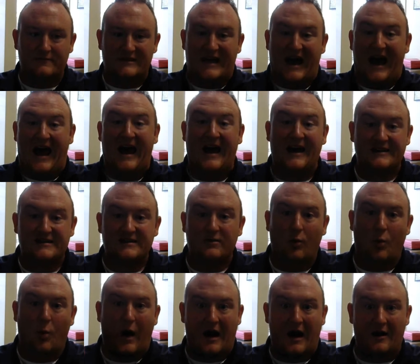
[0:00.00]
task
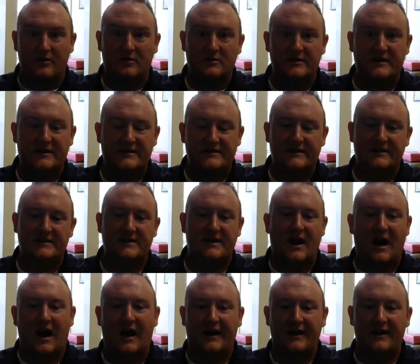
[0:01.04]
while you're listening to
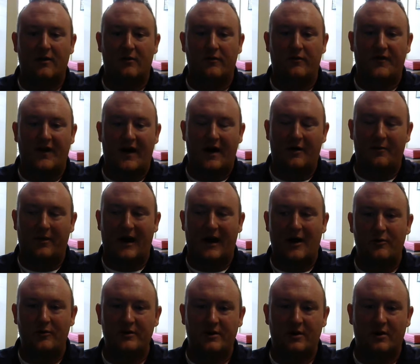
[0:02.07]
the audio file, but
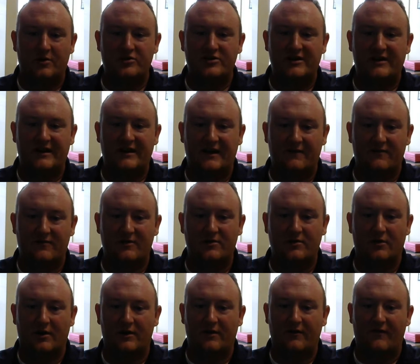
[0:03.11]
I would encourage you to give it
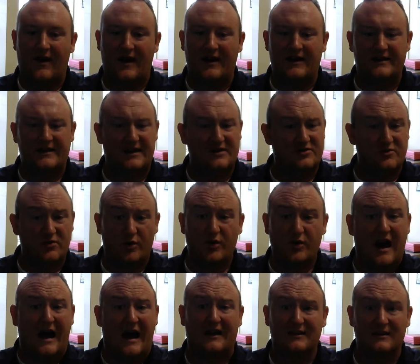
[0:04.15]
your undivided attention. They're
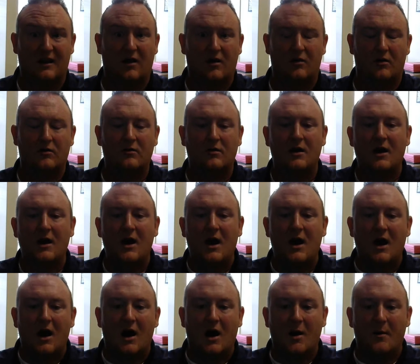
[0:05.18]
not long.
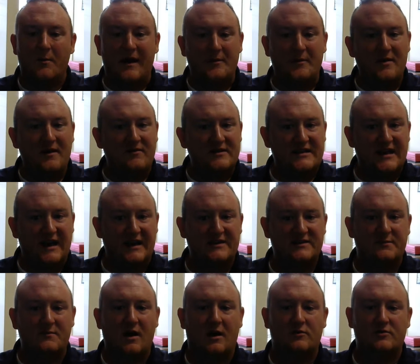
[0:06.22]
Maybe even take
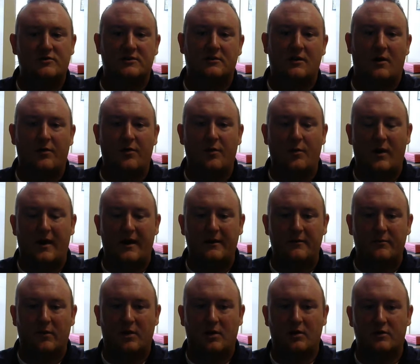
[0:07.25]
some notes along the way,
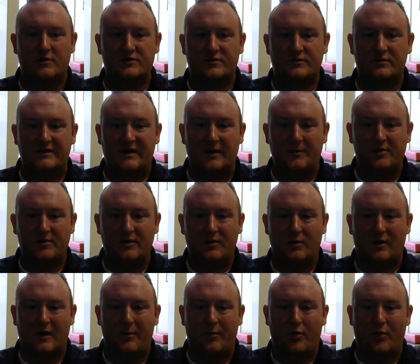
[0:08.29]
because typically
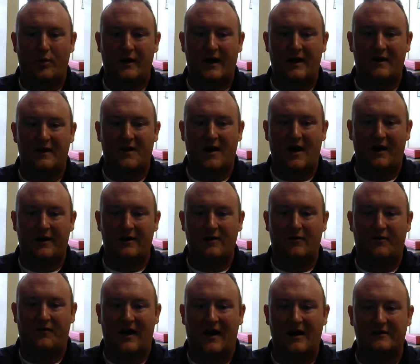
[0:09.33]
what I point out in the
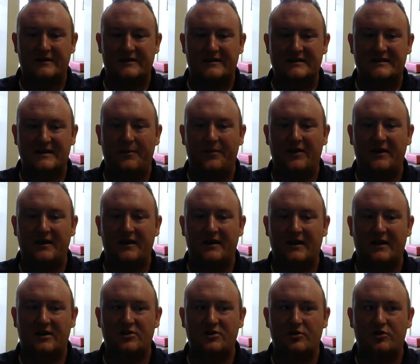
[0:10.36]
audio file is something
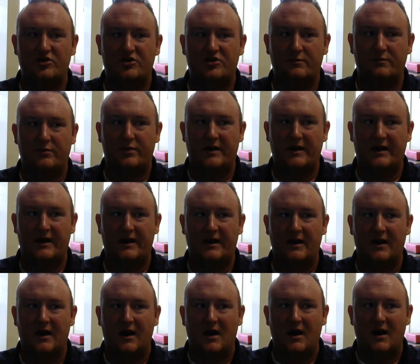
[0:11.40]
that you should
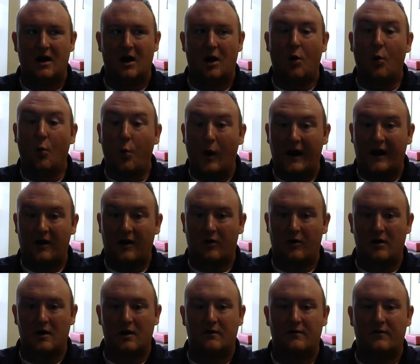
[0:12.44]
be
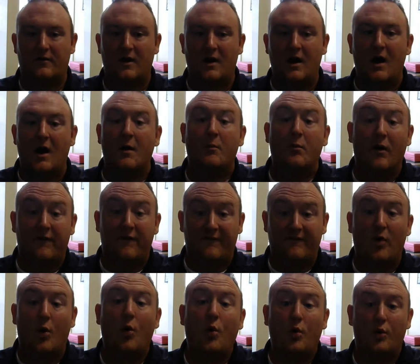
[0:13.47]
aware of
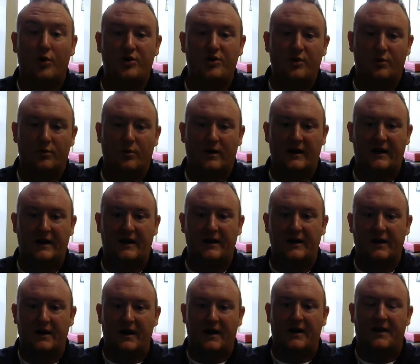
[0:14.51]
before you
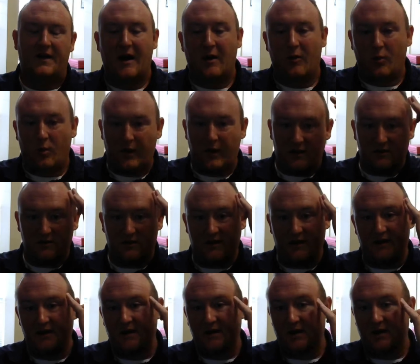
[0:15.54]
read that
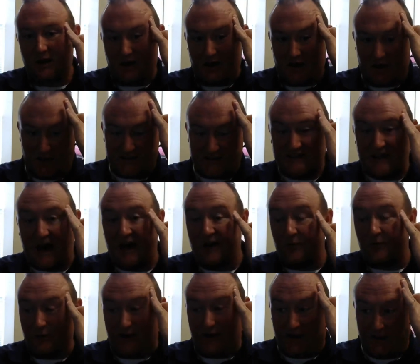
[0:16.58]
weekly
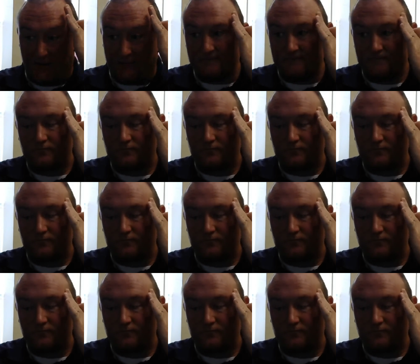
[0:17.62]
assigned reading.